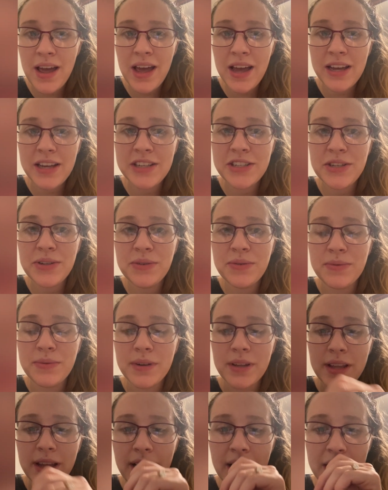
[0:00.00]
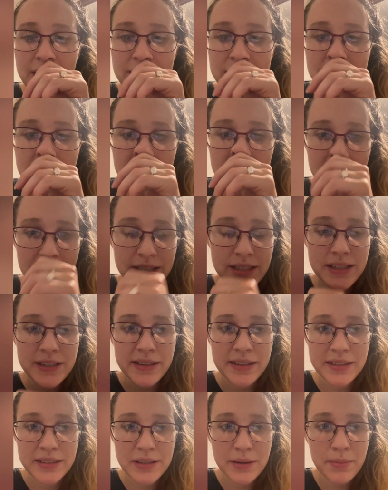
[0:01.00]
because you'd really have to
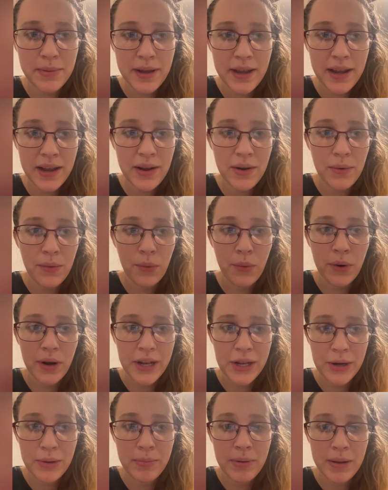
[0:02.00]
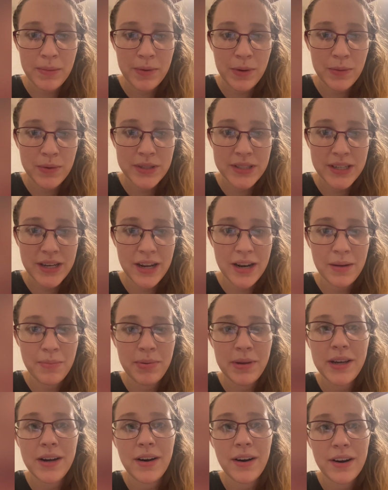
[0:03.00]
anticipate when your baby was gonna
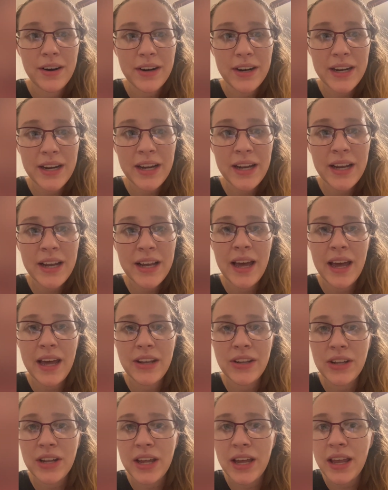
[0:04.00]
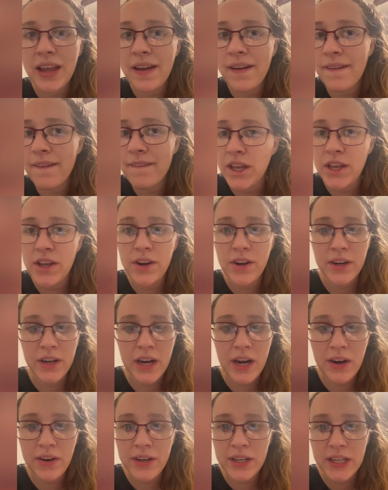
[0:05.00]
be hungry and like figure
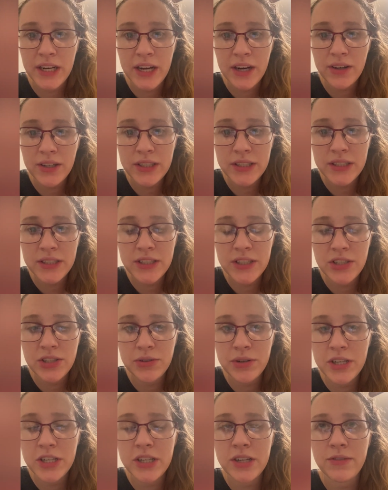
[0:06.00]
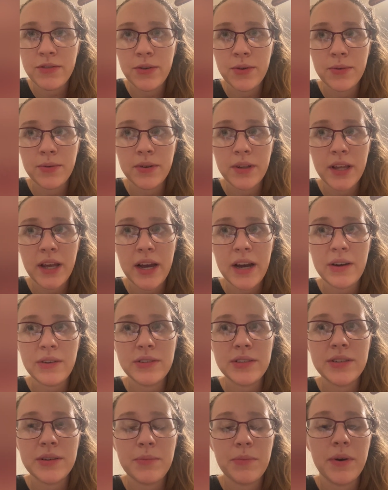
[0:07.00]
out an outlet situation if you were really out
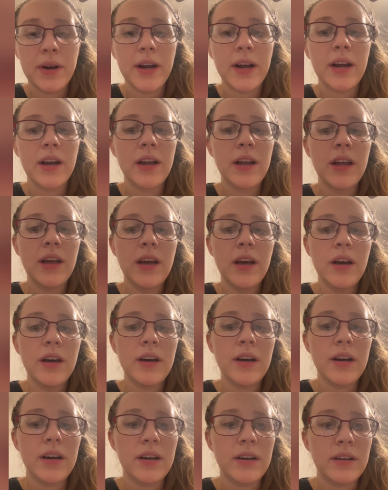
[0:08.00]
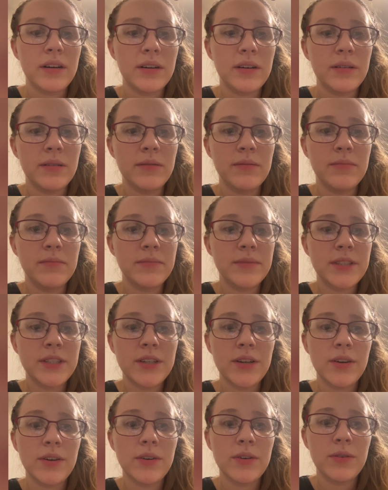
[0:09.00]
somewhere.
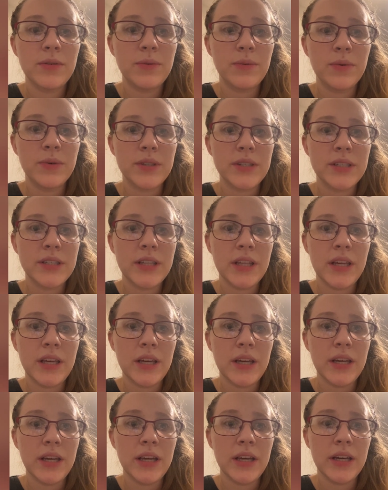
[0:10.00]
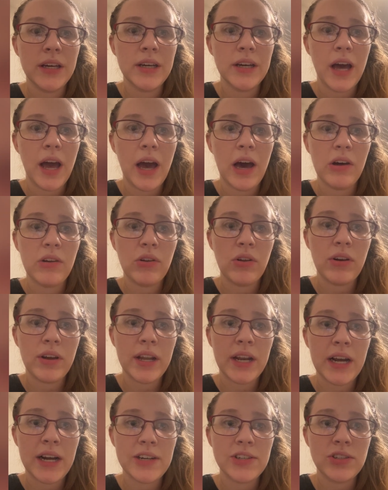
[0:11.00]
So we'll see how long
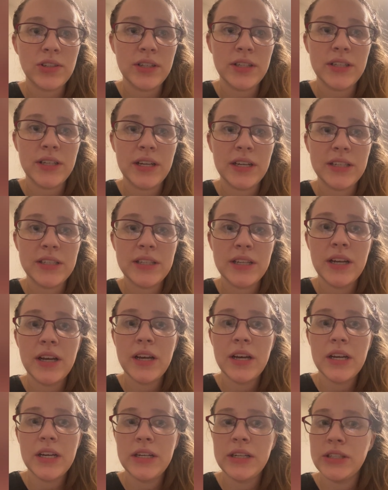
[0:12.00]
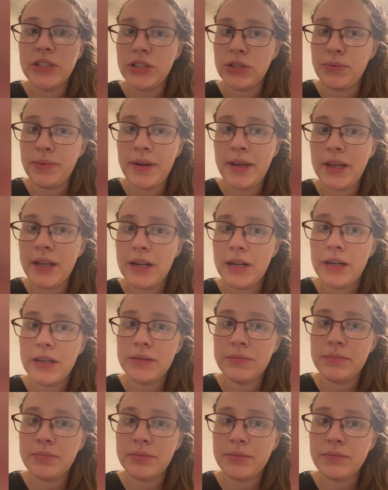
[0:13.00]
it actually takes to heat
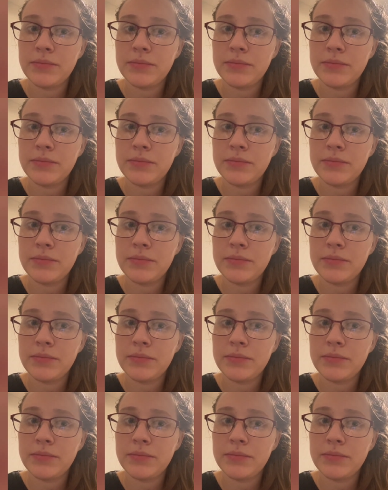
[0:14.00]
up.